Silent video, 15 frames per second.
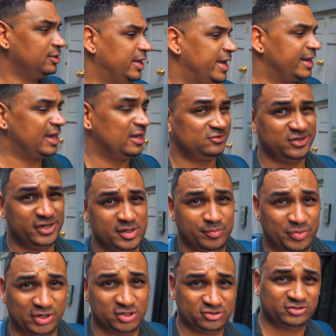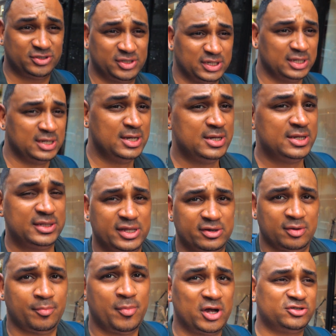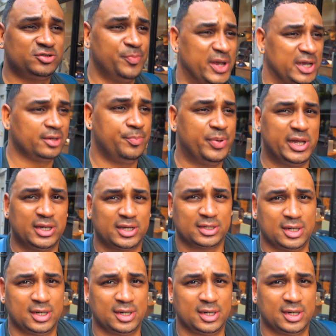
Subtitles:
and actually in person they were much better pink,